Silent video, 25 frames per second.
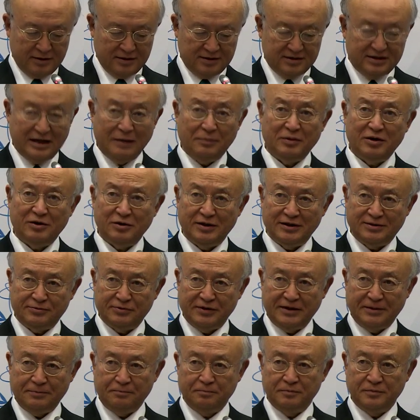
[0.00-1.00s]

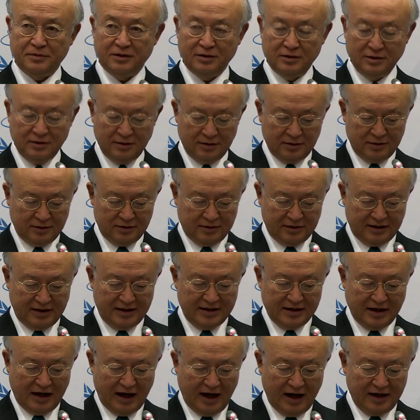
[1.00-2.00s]
Separately,
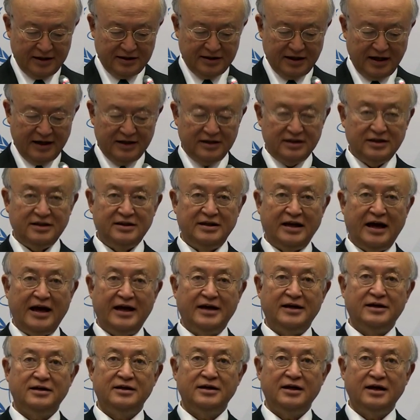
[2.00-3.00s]
the
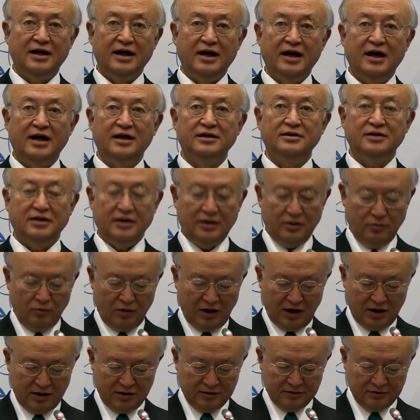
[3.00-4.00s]
IAEA and
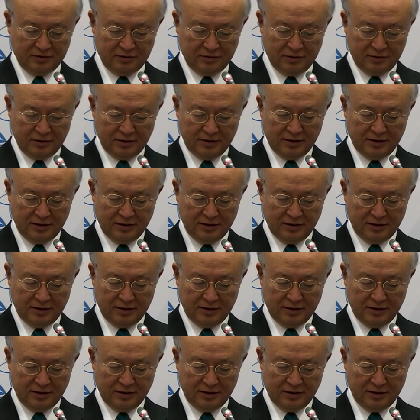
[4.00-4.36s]
Iran